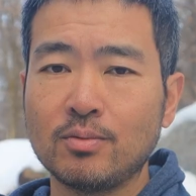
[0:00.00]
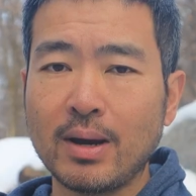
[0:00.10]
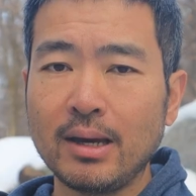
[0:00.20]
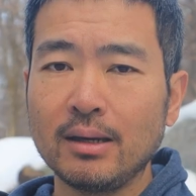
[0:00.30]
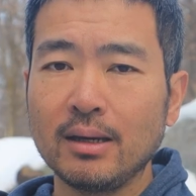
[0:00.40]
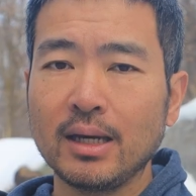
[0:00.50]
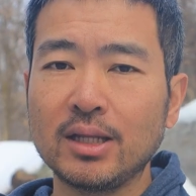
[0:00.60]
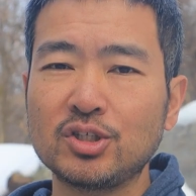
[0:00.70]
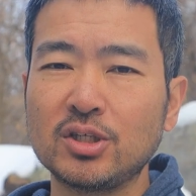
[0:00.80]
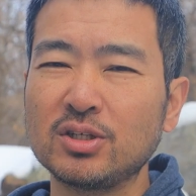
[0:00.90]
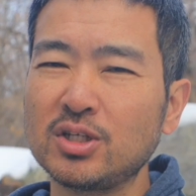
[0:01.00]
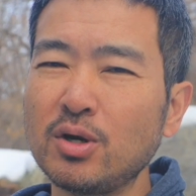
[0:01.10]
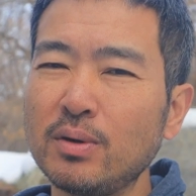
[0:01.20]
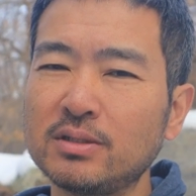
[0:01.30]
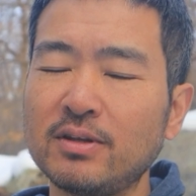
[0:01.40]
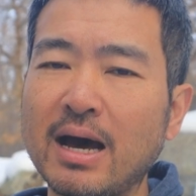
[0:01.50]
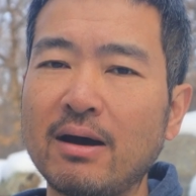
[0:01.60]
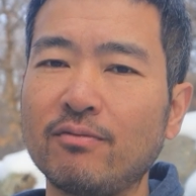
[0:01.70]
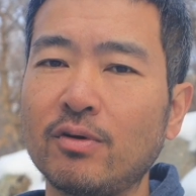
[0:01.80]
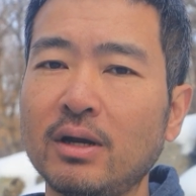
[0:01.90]
Right? The snow is
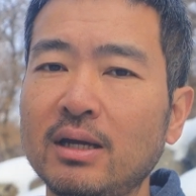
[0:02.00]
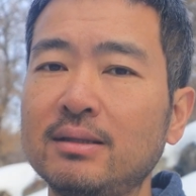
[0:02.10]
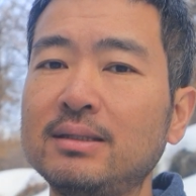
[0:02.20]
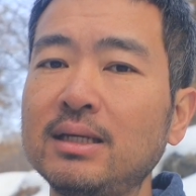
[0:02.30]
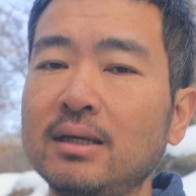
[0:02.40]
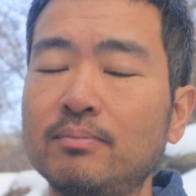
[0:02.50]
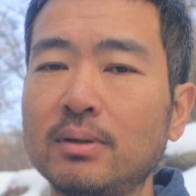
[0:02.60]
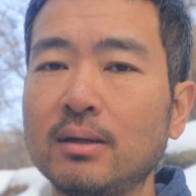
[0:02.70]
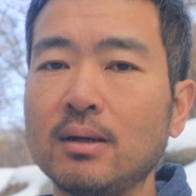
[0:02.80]
not very deep.